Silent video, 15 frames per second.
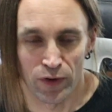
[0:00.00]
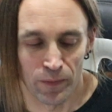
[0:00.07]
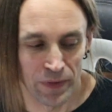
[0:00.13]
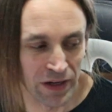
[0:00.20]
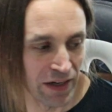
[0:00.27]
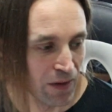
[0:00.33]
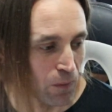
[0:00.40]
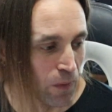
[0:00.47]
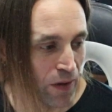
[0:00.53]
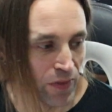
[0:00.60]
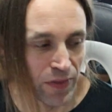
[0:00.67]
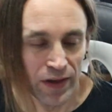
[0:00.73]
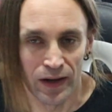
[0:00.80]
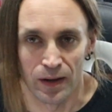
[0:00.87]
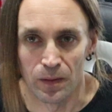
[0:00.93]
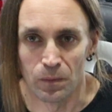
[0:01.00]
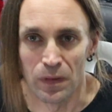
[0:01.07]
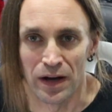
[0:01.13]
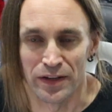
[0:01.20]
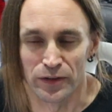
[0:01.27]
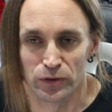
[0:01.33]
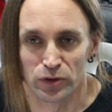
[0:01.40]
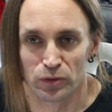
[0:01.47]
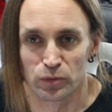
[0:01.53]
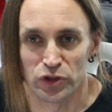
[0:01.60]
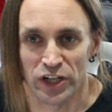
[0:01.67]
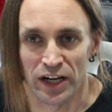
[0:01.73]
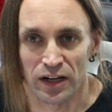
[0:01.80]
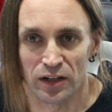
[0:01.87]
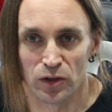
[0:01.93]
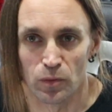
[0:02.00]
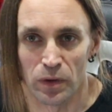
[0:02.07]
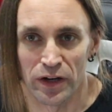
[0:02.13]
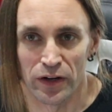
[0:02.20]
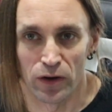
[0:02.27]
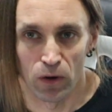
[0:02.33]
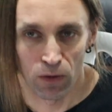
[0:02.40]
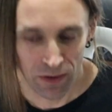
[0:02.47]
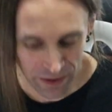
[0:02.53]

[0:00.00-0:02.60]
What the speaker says: familiar with my YouTube channel, you may know